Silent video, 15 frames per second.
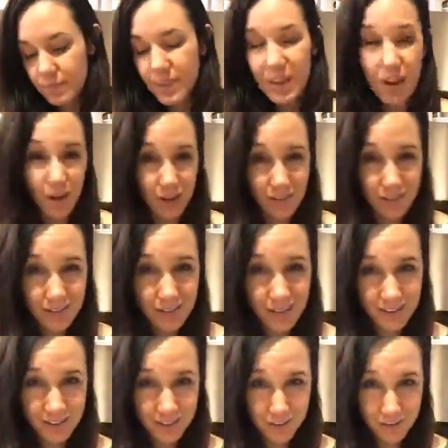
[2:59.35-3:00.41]
they honestly
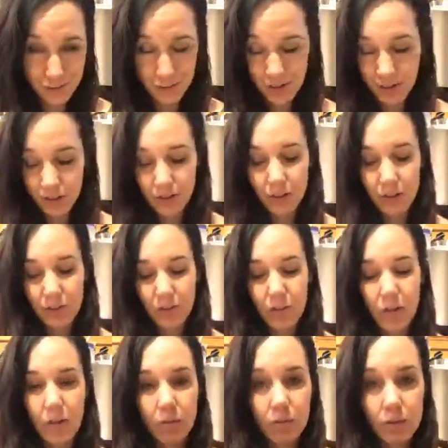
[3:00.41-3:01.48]
taste like dessert. So